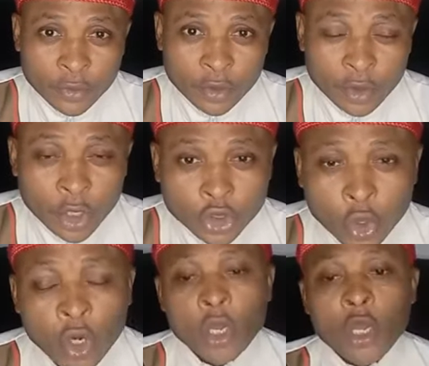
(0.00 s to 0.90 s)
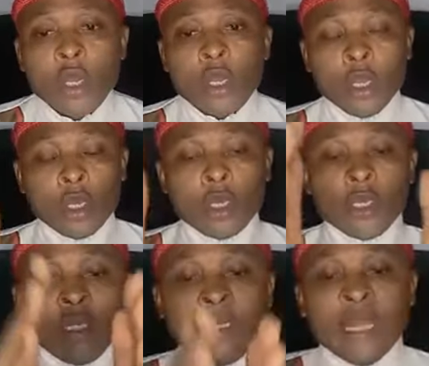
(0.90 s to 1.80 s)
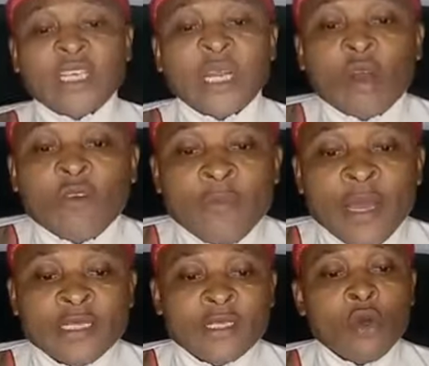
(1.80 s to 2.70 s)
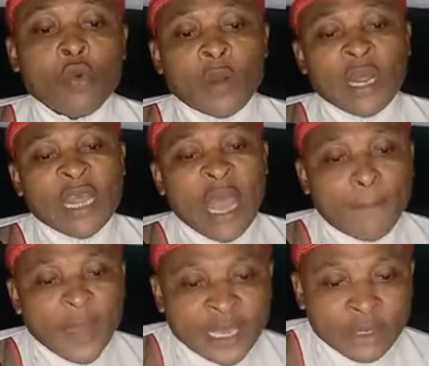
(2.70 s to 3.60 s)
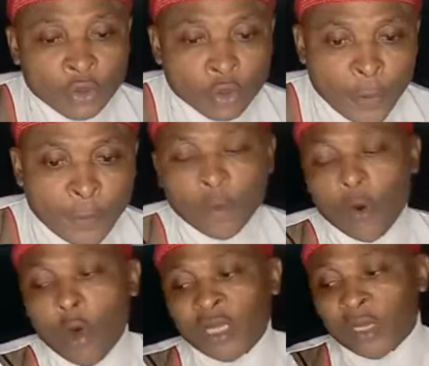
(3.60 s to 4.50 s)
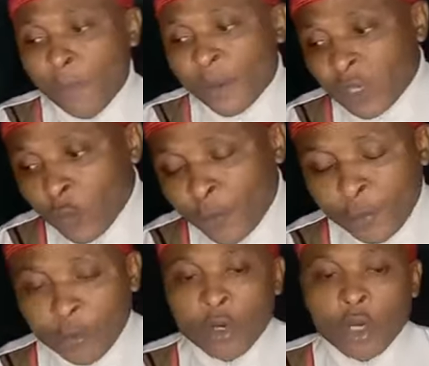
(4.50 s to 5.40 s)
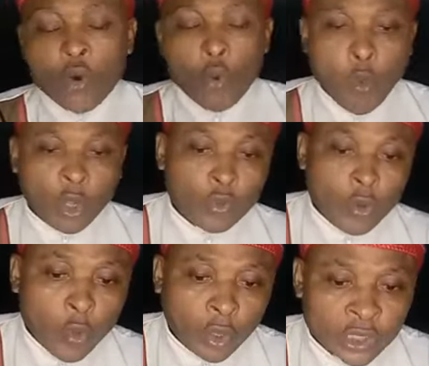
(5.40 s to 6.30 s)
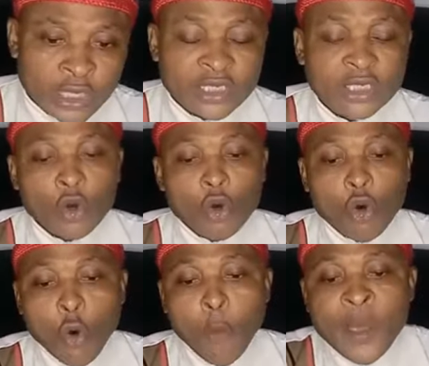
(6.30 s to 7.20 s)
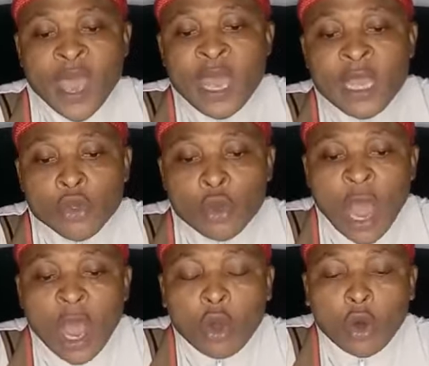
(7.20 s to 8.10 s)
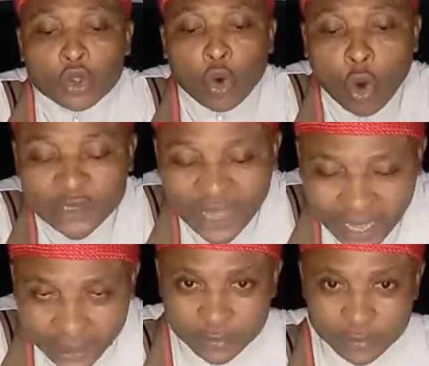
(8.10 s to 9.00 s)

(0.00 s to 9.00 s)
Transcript: so Nigeria government, whether they are begging you people or they are not begging you people, what we want is obey your court order.